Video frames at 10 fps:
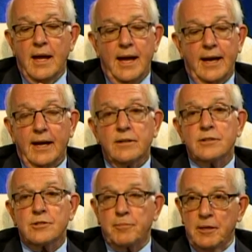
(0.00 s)
And
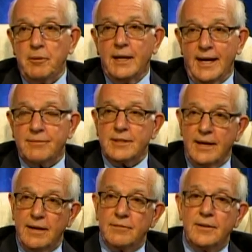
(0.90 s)
so people have to
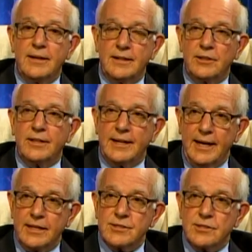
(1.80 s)
have internet
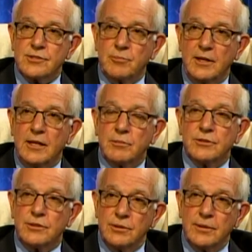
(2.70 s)
access to be able
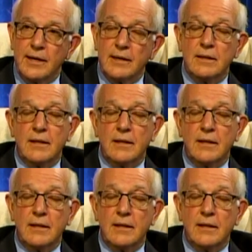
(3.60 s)
to do that.